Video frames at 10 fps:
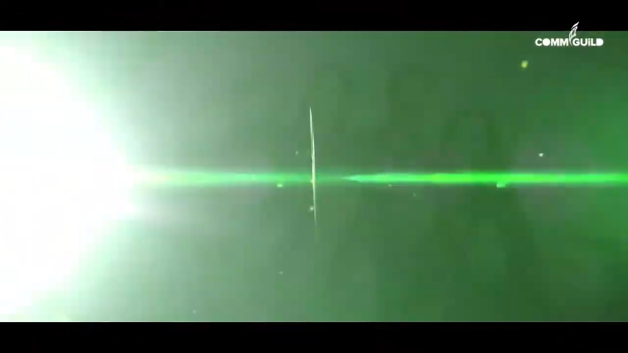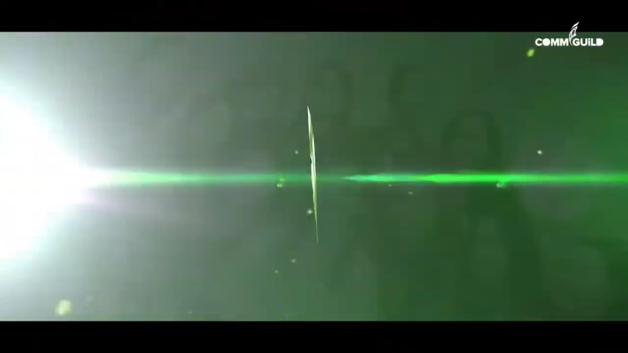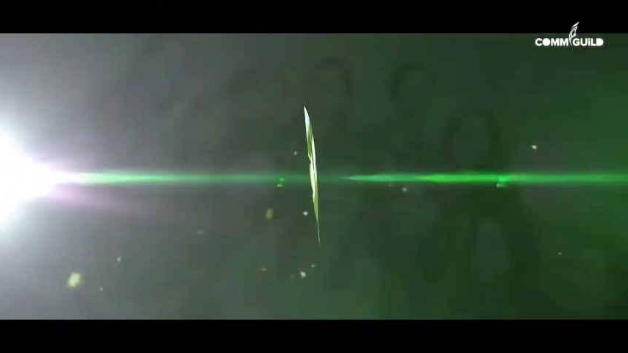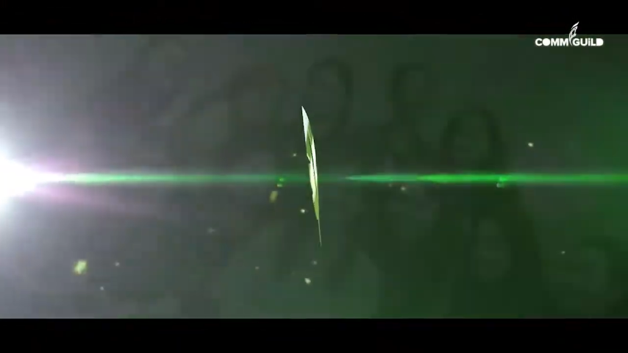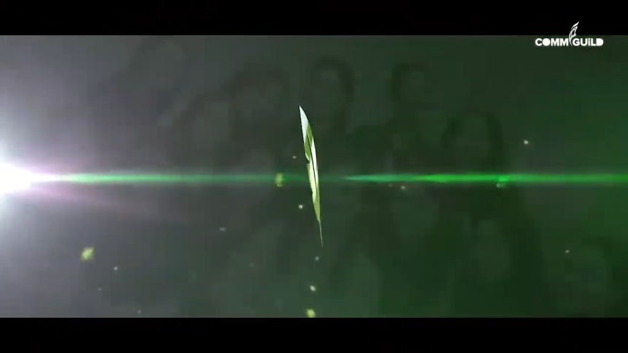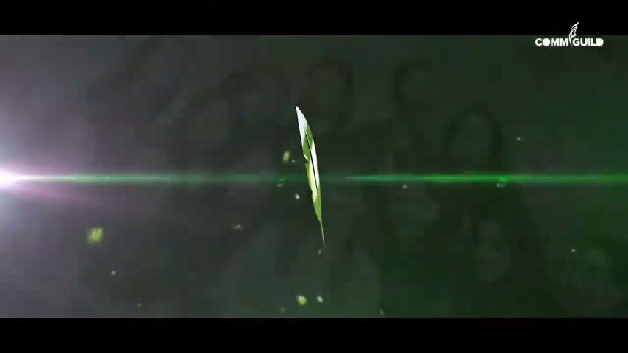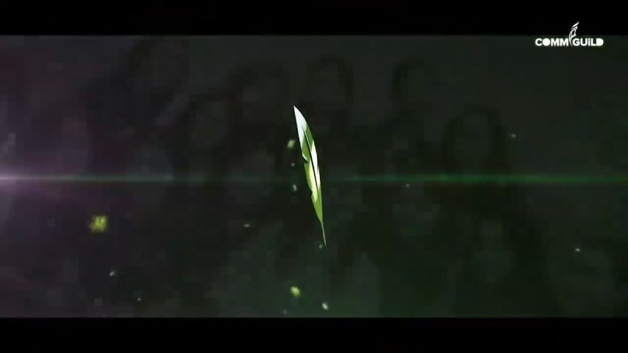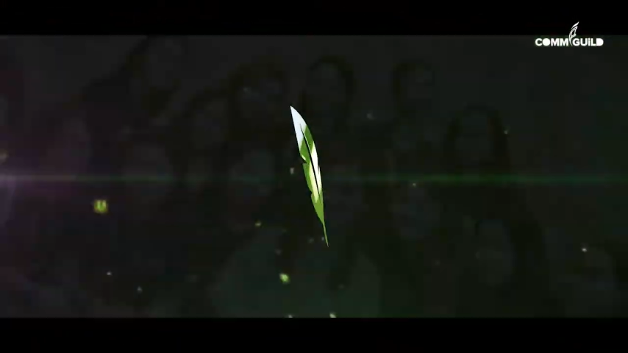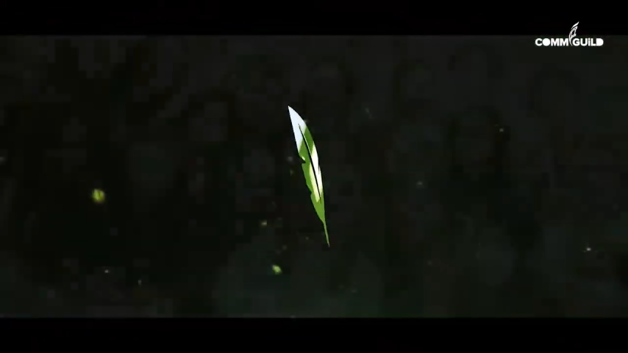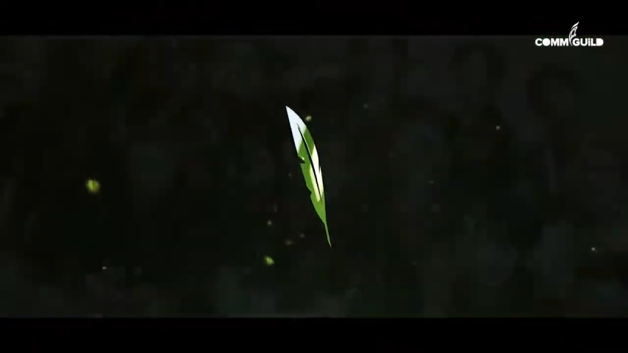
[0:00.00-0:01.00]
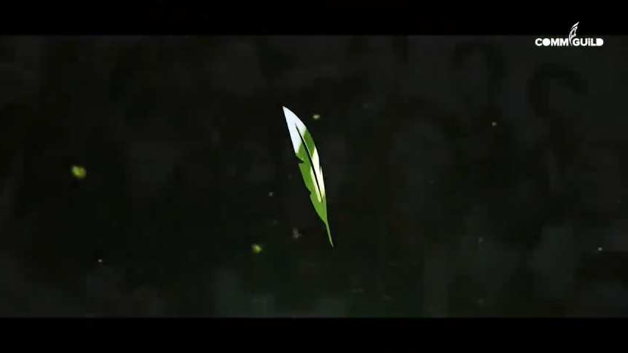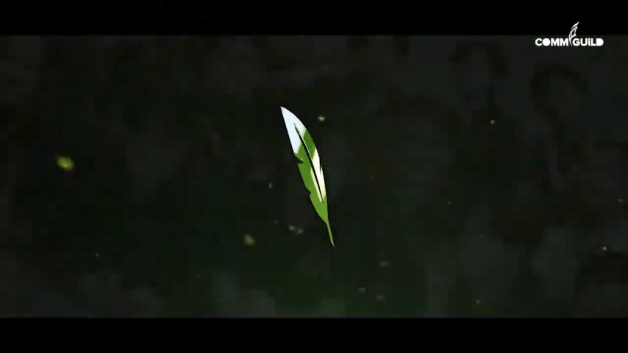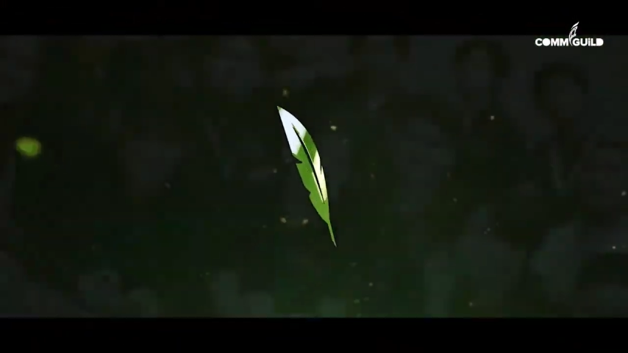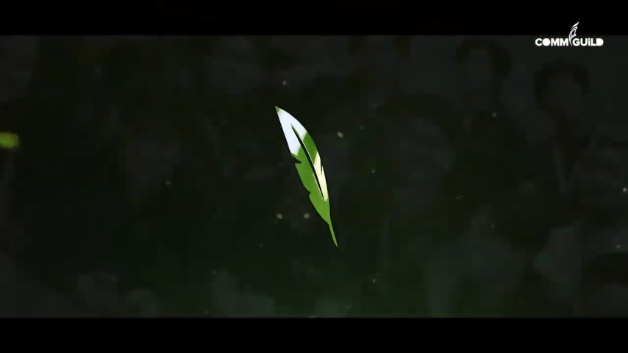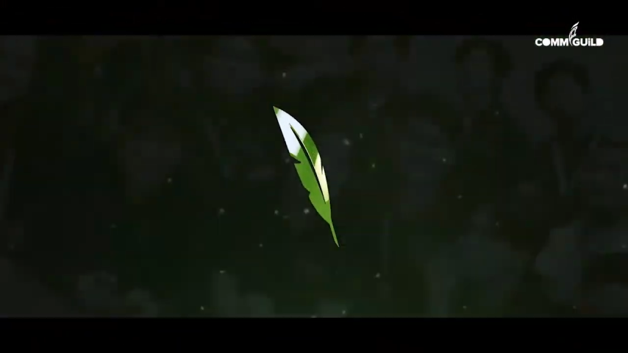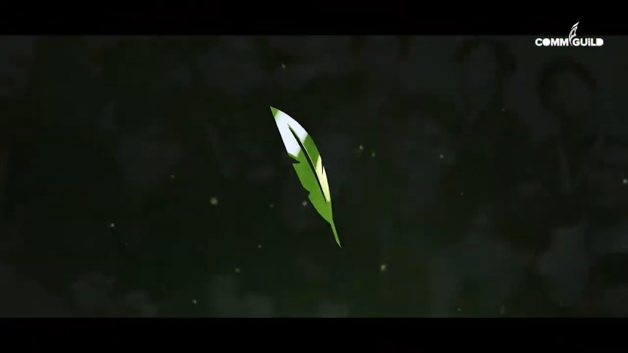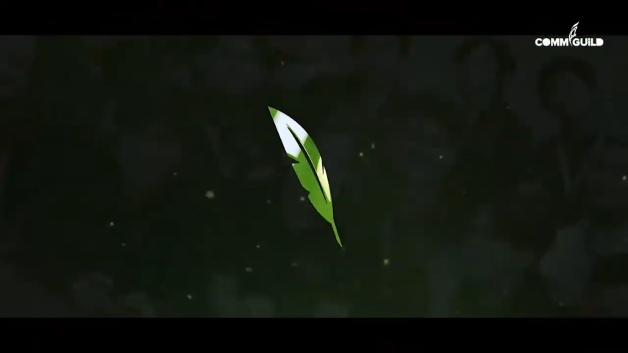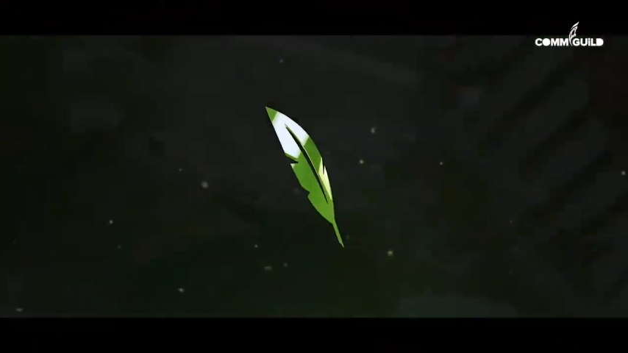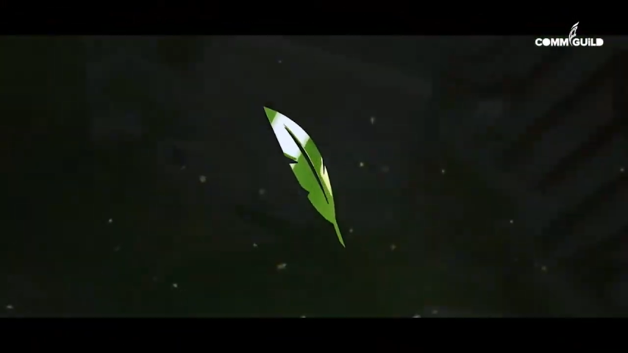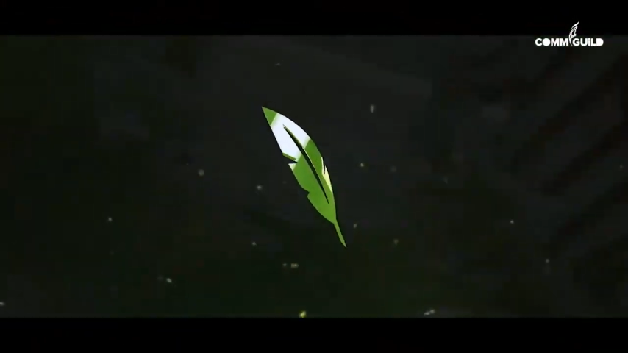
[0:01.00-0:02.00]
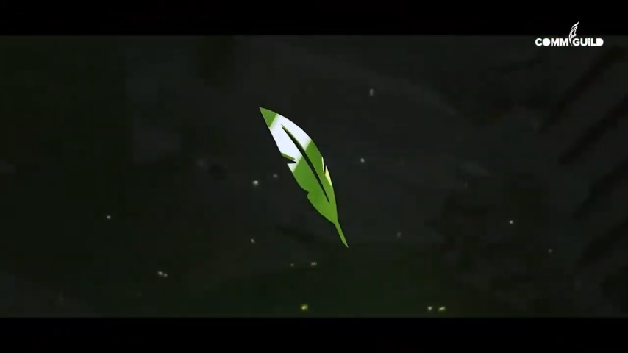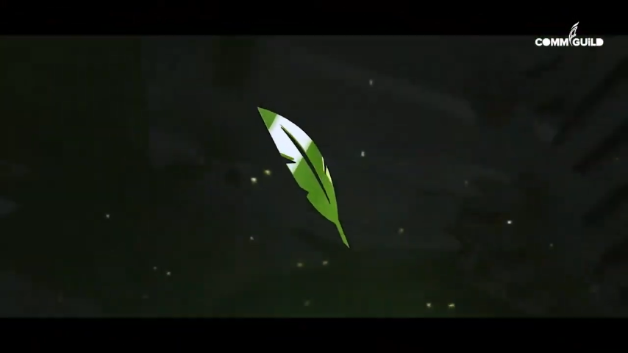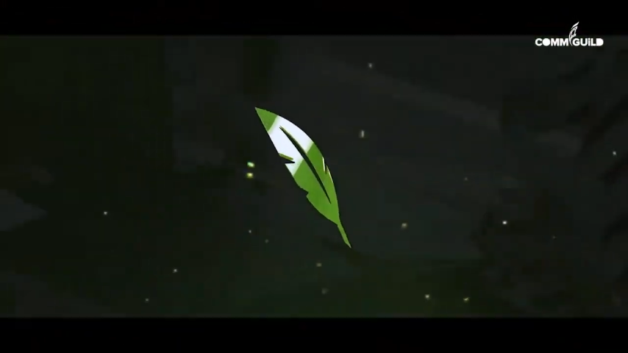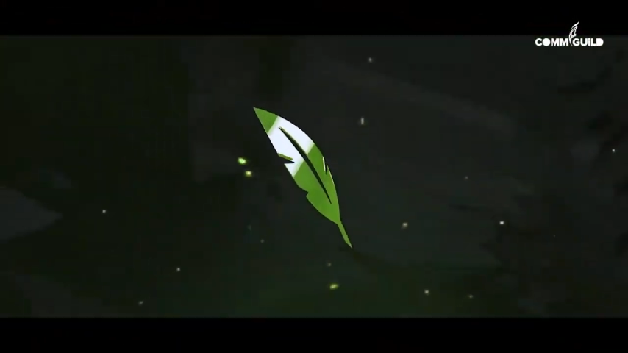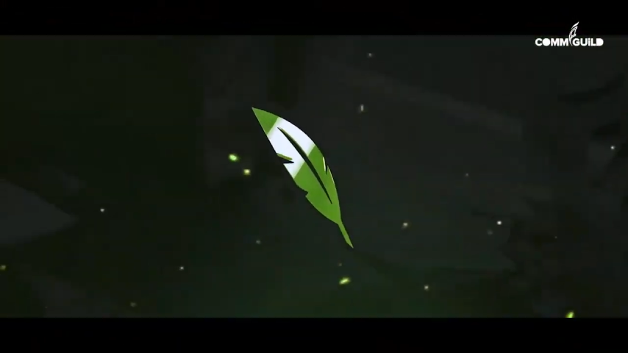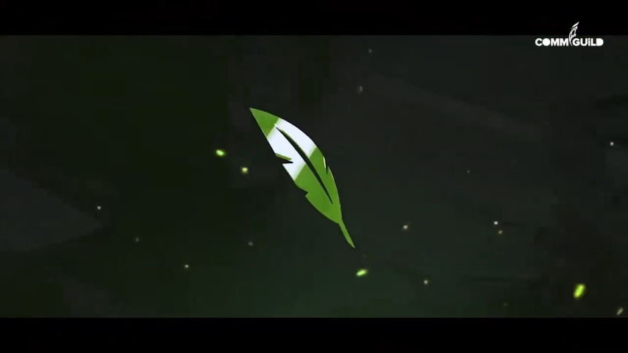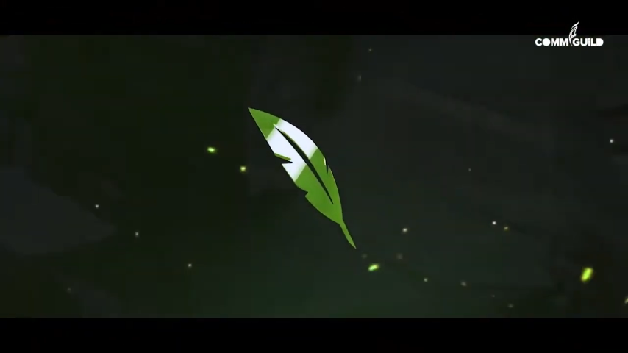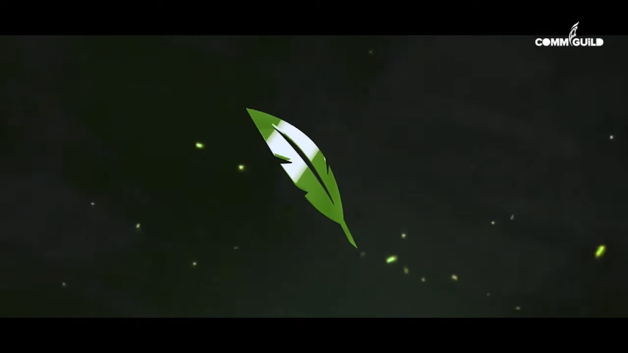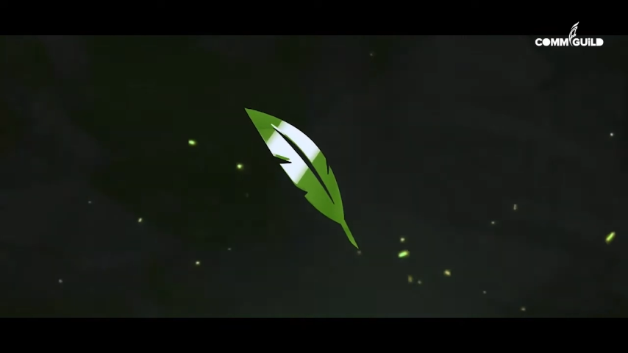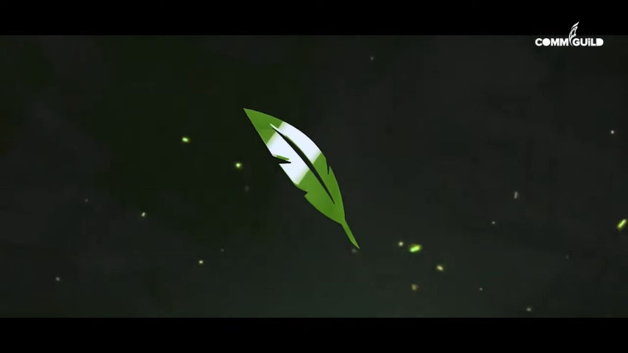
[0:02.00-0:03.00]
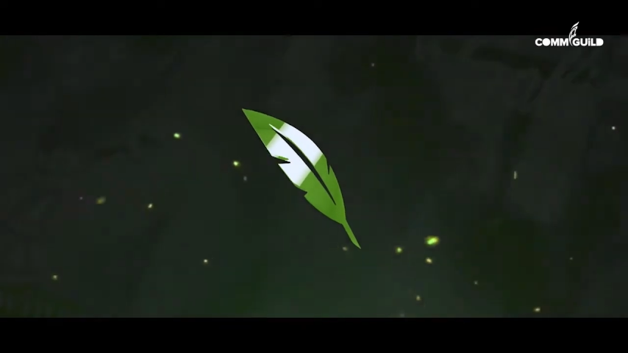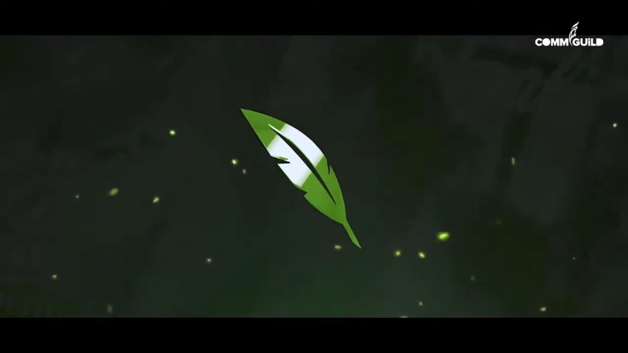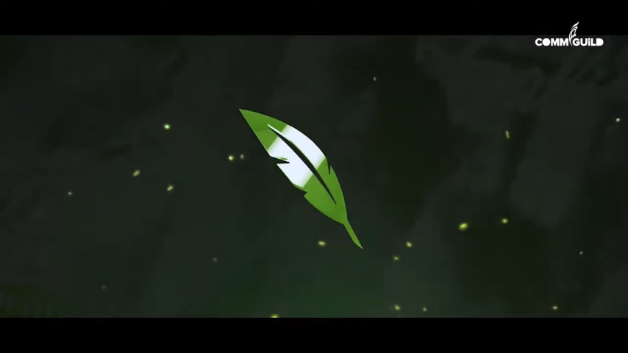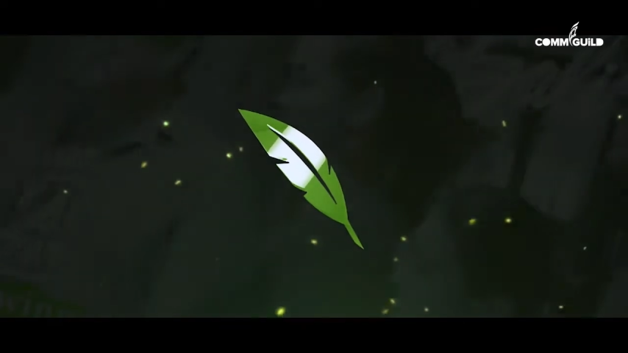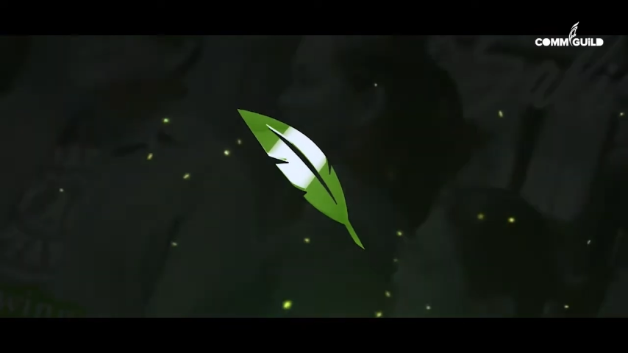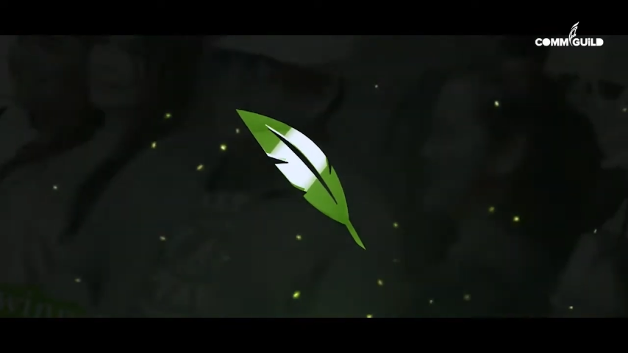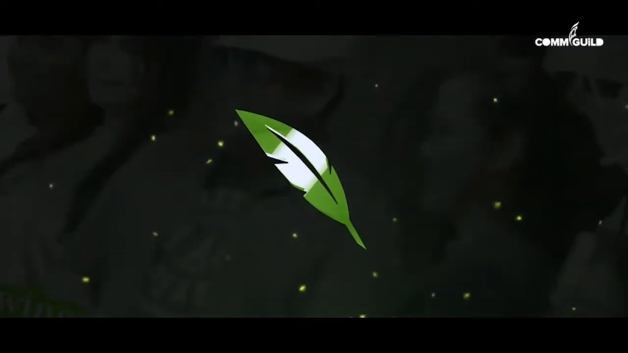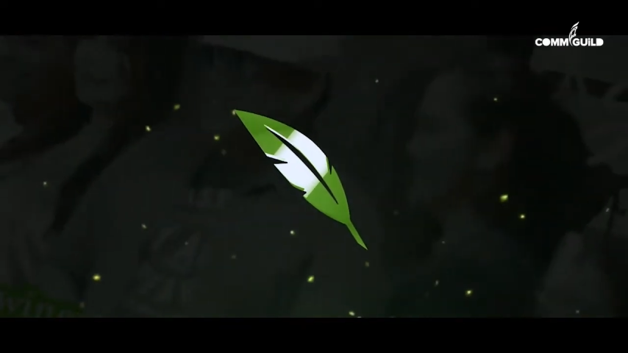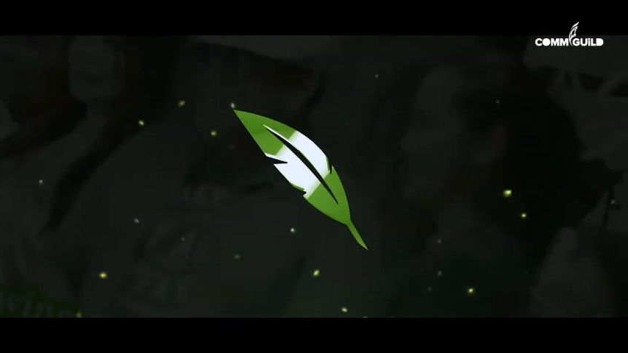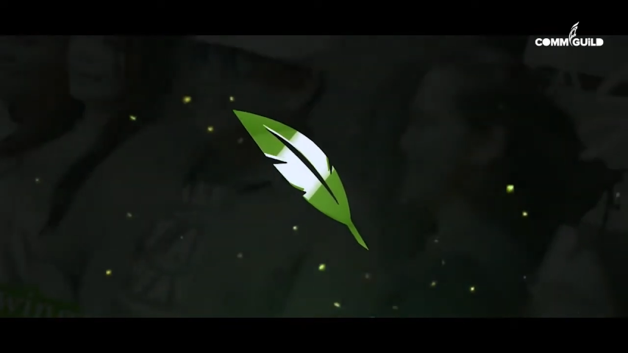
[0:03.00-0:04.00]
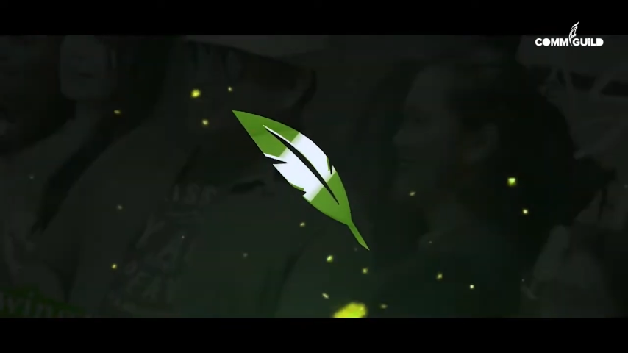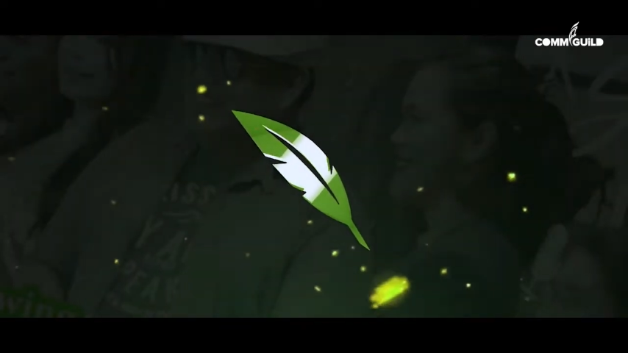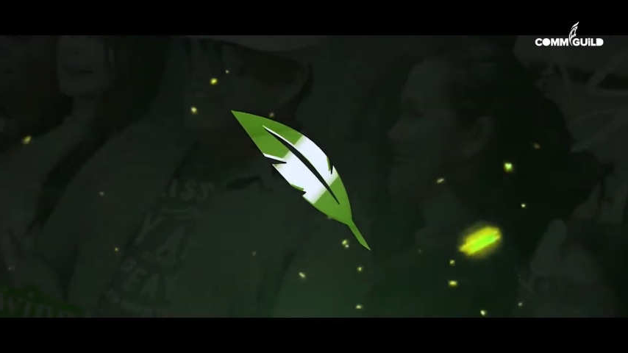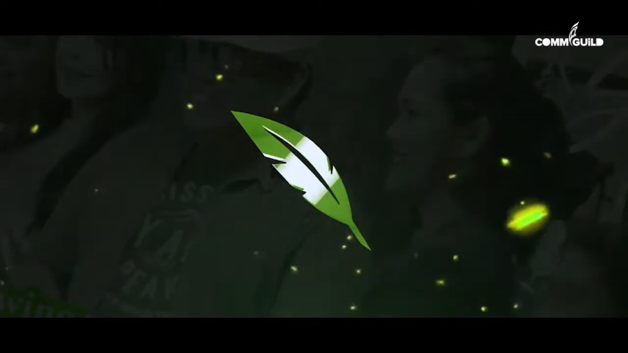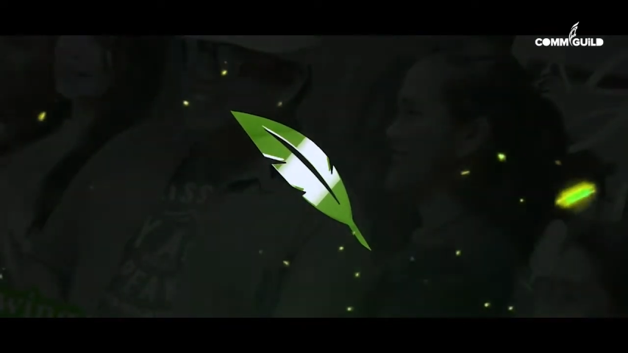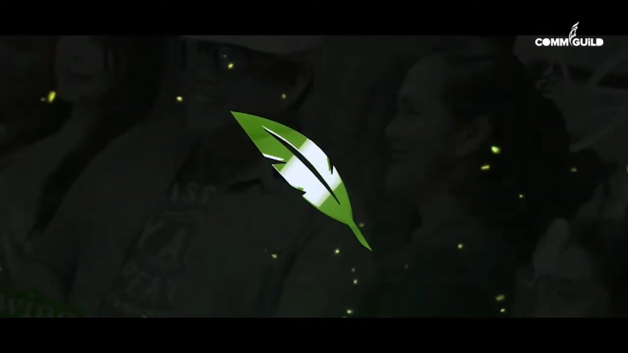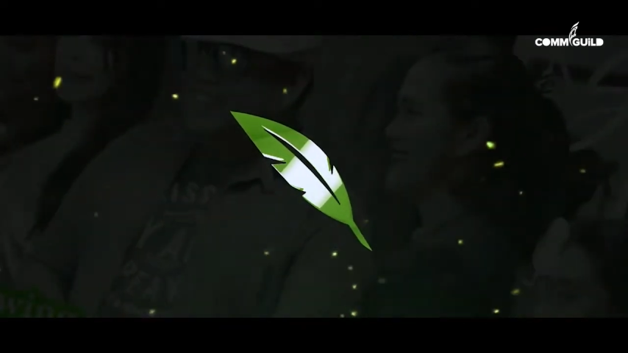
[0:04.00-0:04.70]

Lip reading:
[unreadable: no face in view]